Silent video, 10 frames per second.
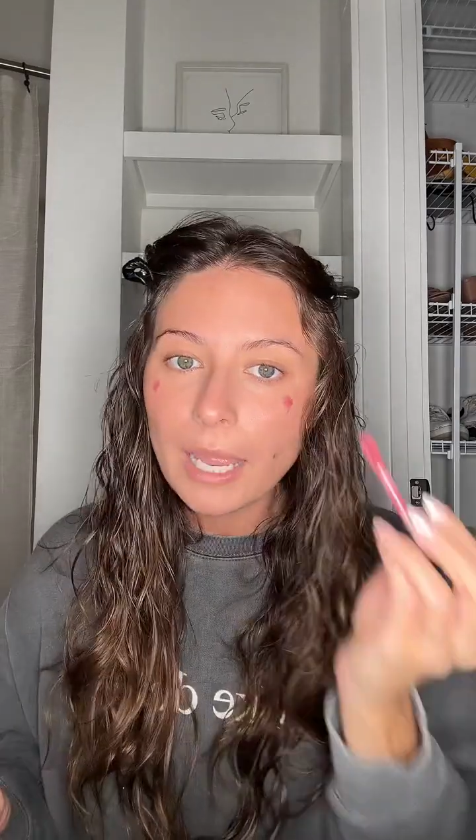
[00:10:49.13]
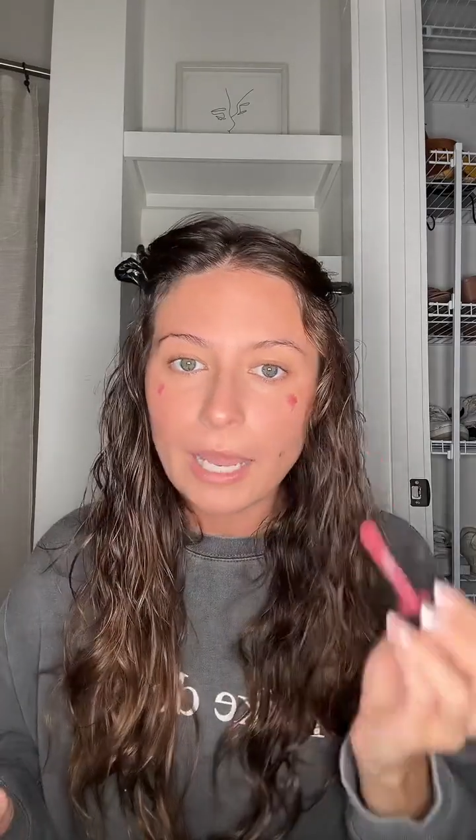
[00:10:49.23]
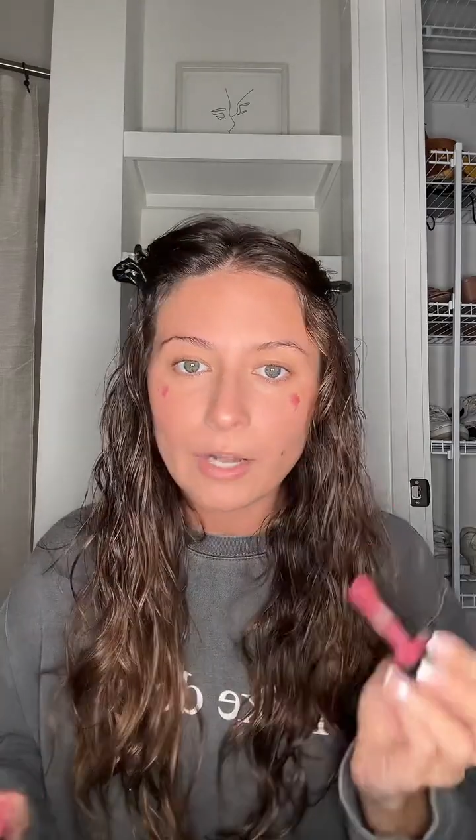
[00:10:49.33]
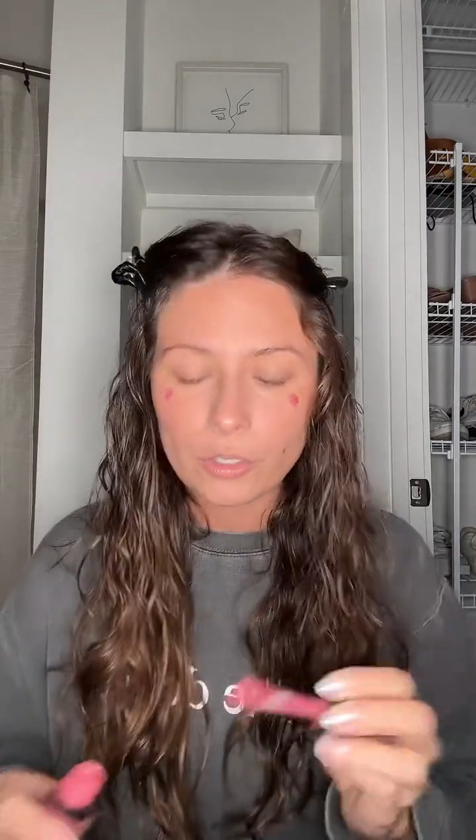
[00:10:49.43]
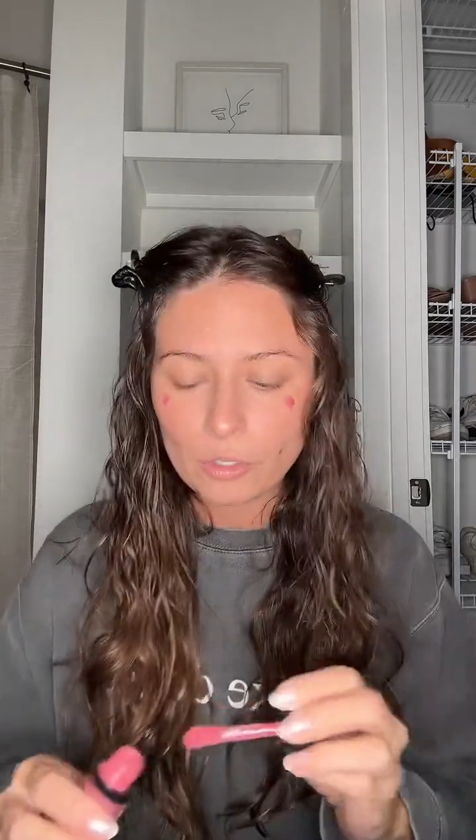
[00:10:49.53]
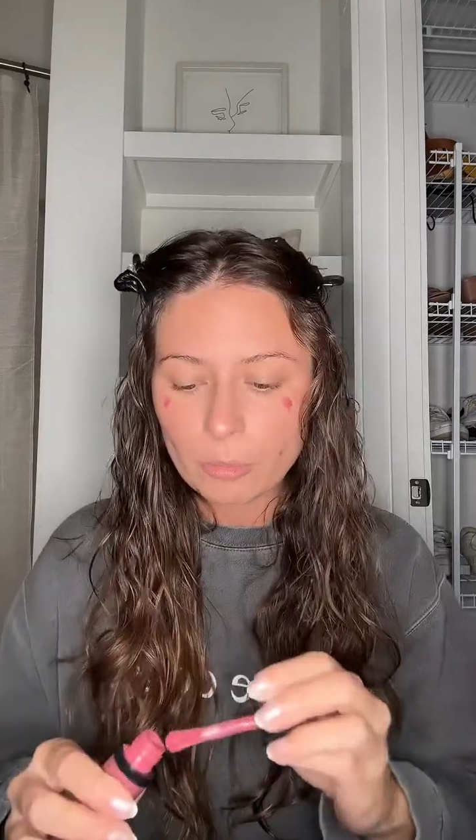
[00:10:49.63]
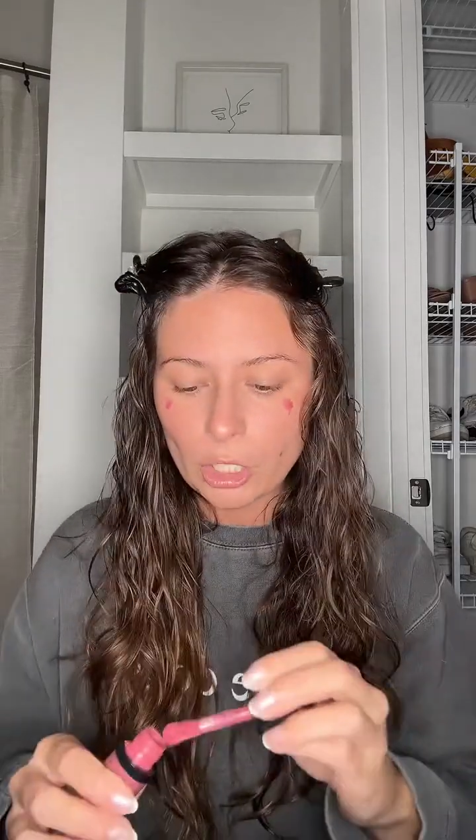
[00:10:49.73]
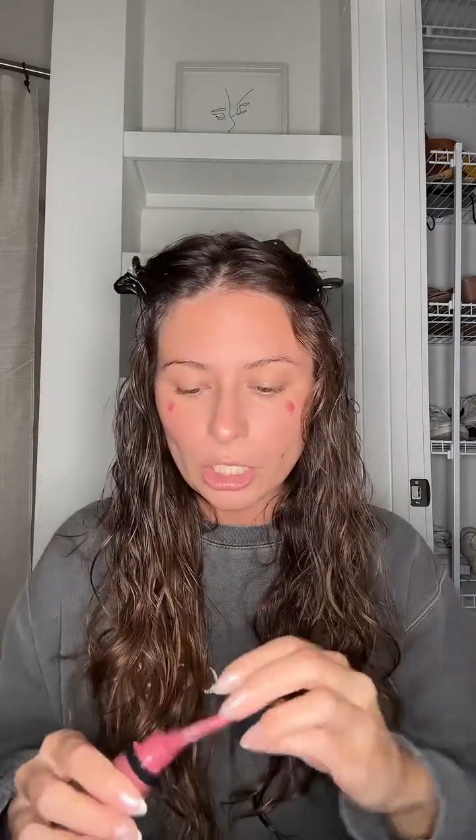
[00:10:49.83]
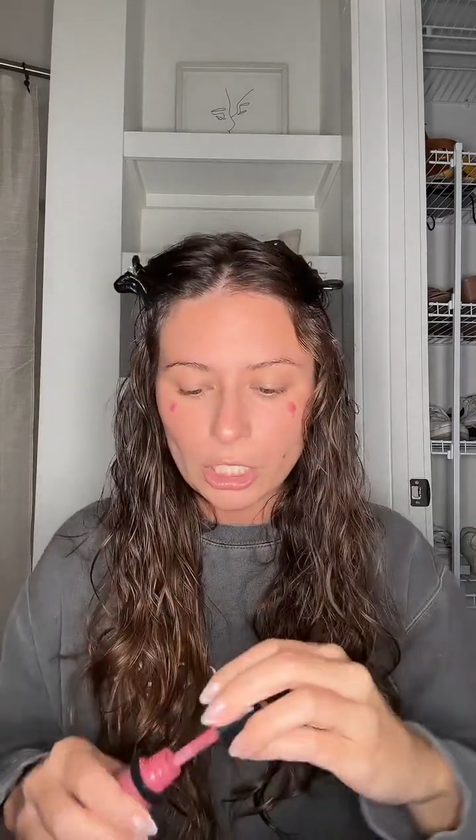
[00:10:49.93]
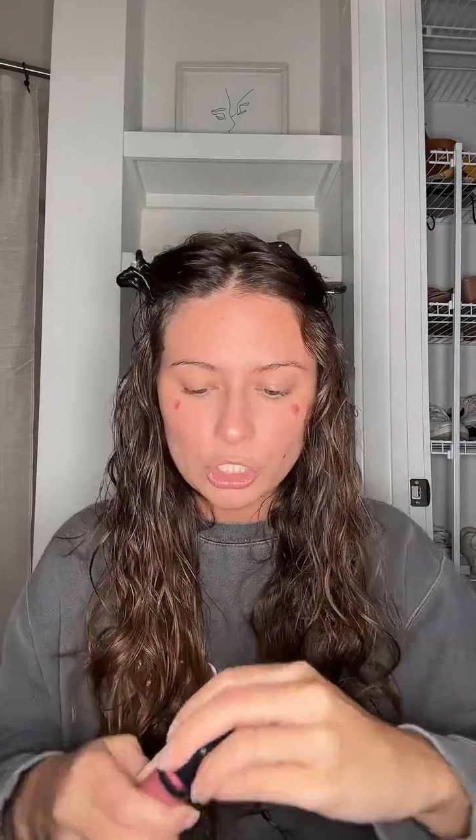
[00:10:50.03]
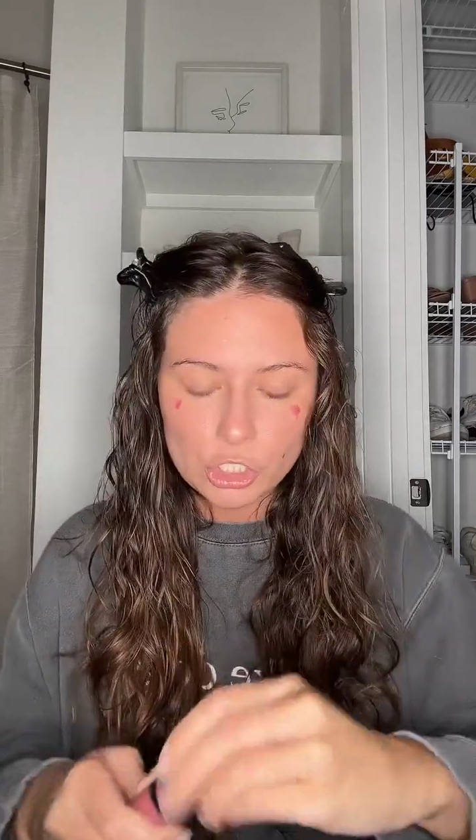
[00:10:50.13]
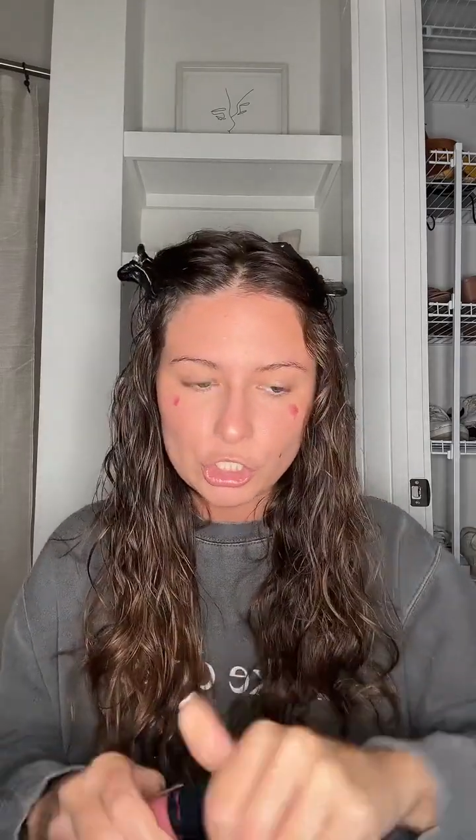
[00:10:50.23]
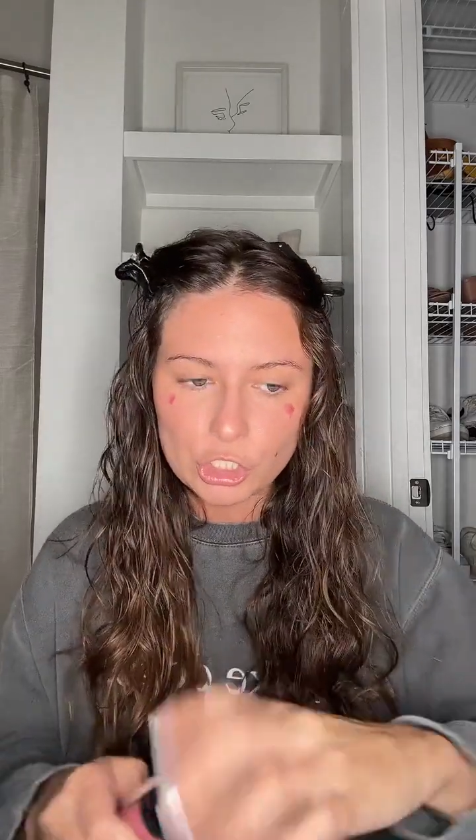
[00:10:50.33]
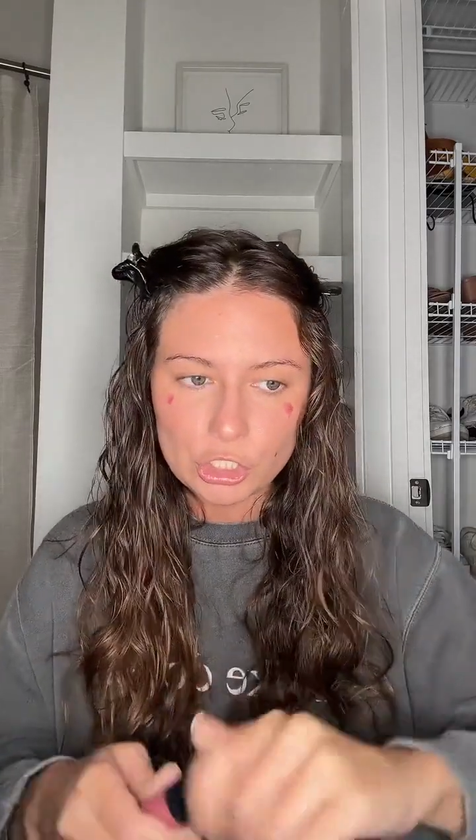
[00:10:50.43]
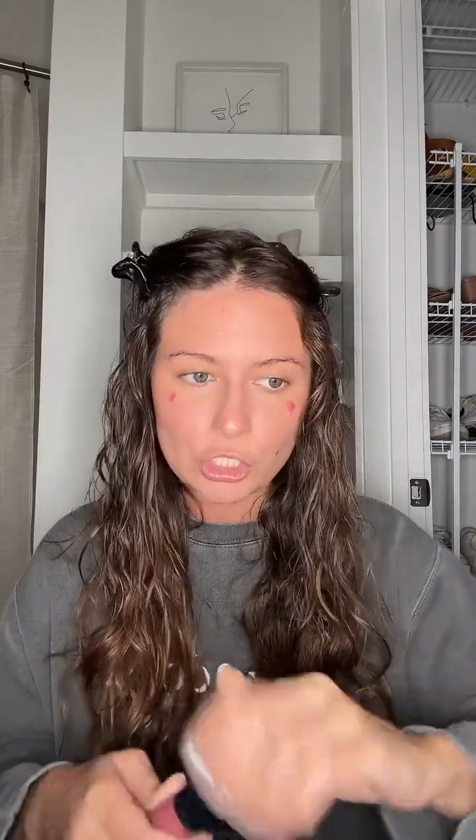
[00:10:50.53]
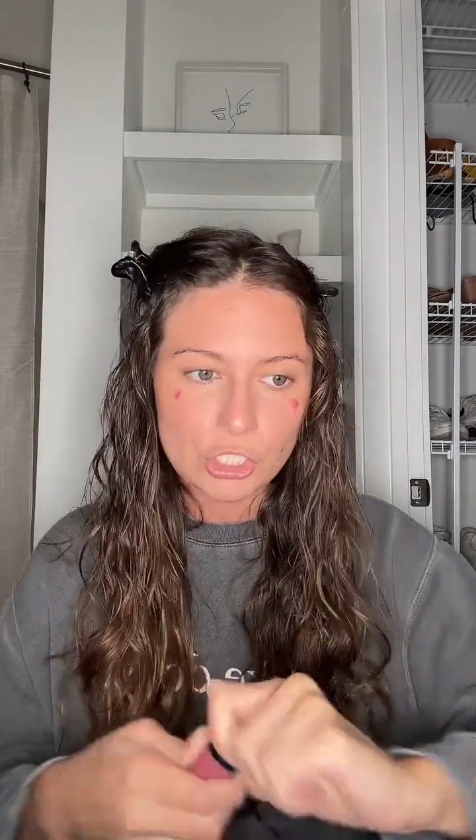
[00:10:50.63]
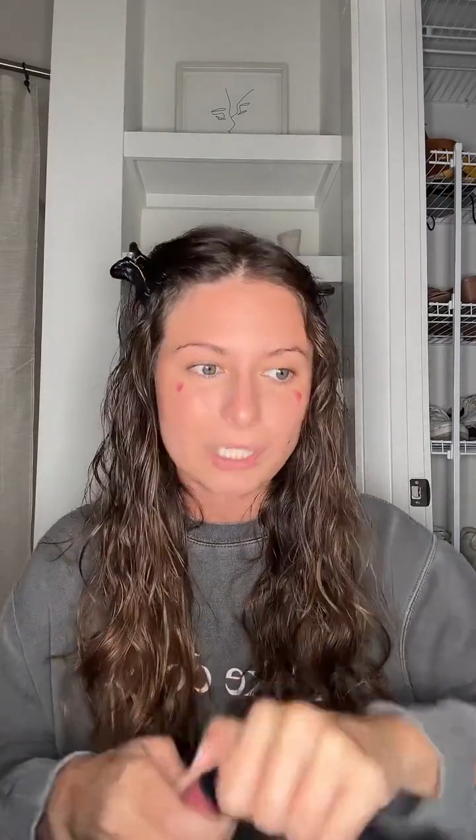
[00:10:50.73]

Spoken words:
add a little blush